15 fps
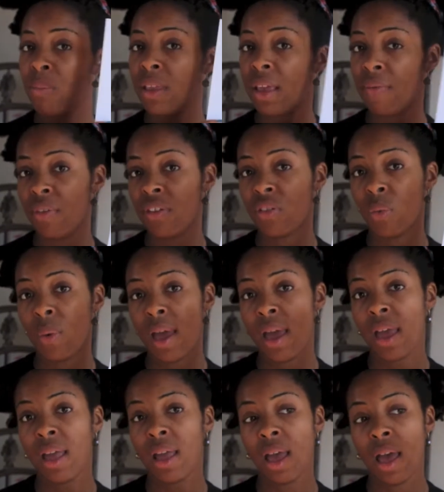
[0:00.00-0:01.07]
to give this
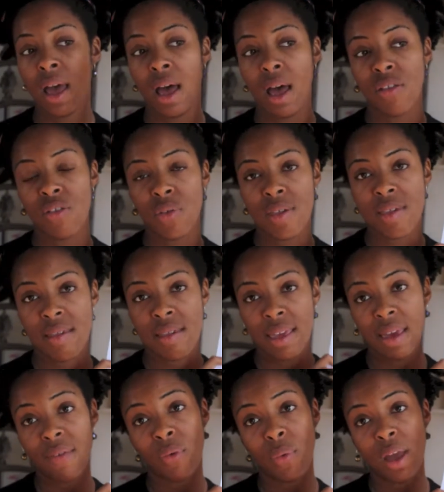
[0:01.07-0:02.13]
away, do this as a
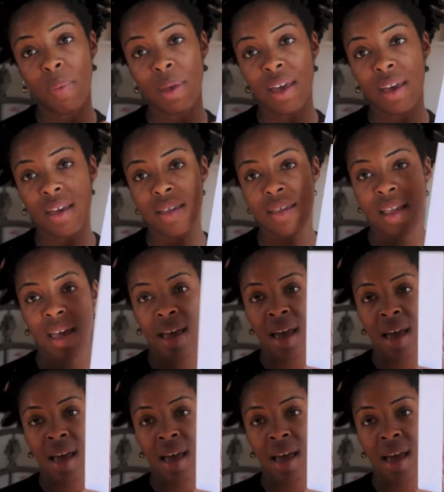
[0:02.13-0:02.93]
giveaway because